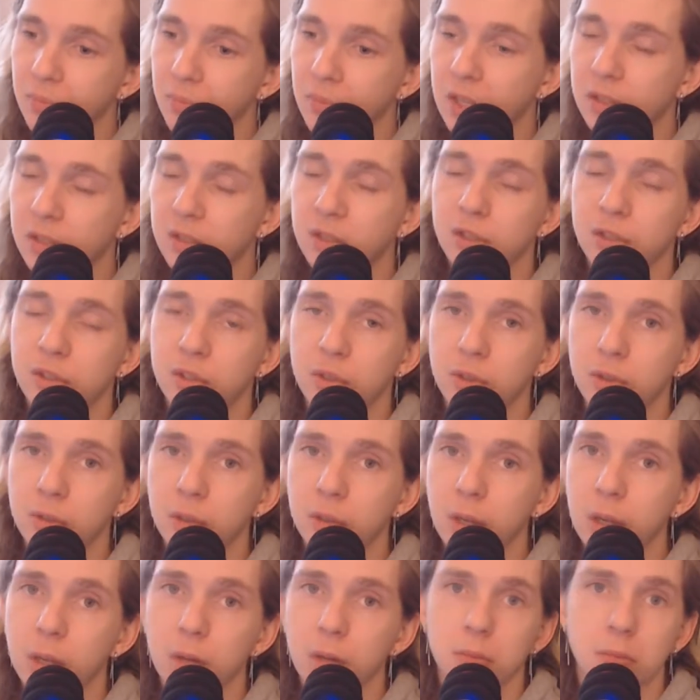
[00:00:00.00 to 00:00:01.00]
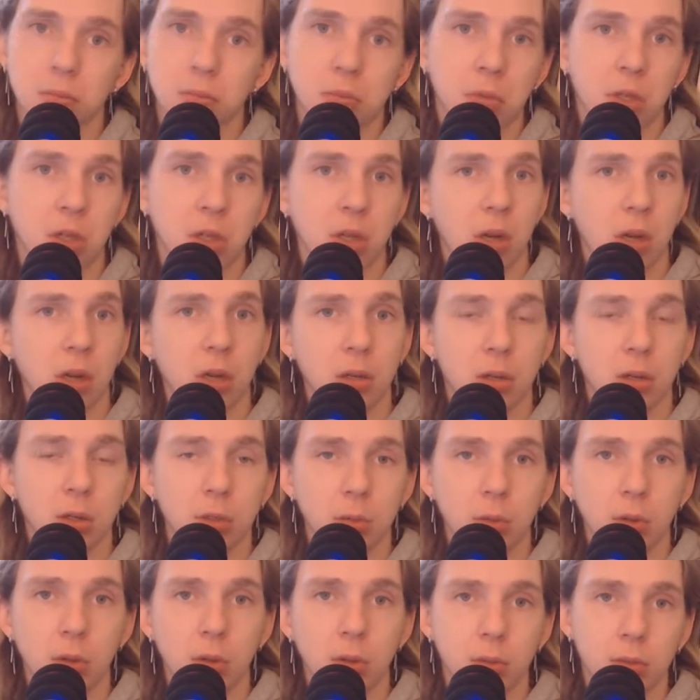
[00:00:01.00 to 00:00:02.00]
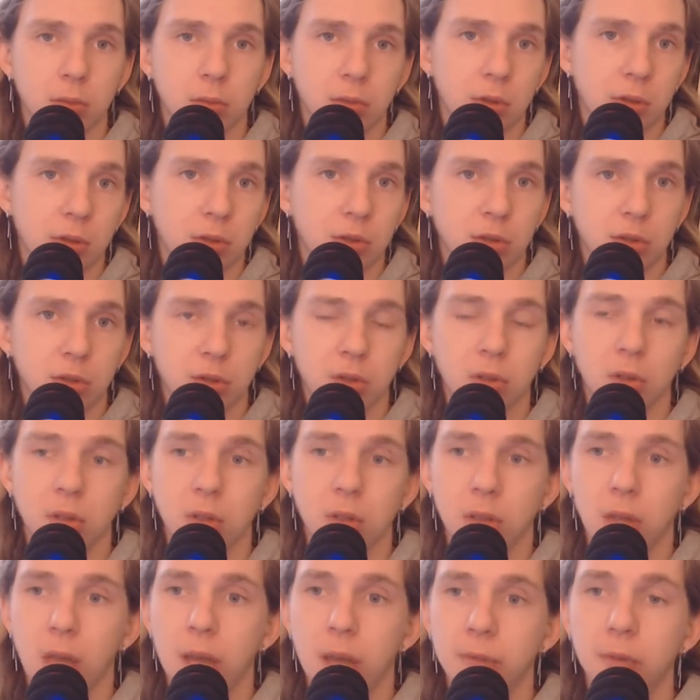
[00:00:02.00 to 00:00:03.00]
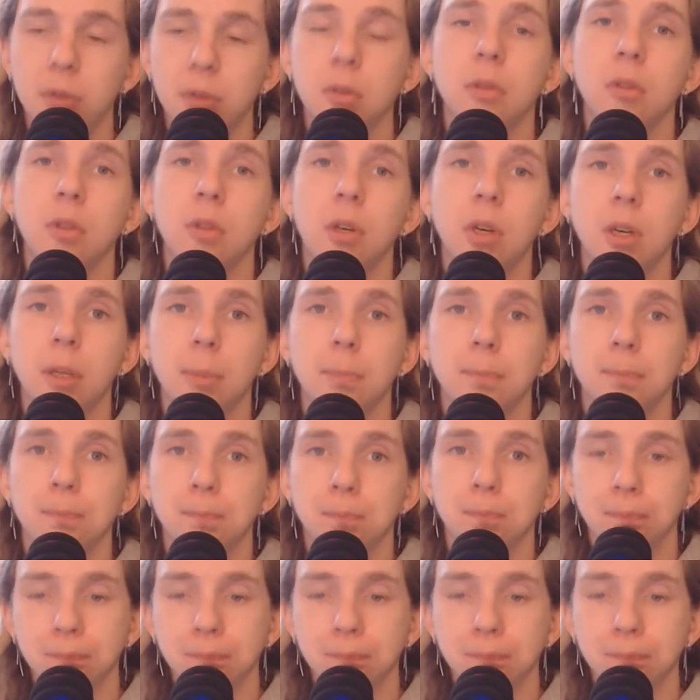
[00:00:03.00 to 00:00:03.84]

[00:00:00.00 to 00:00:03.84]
that's a shooter, you can't go wrong. You're just gonna have a good time.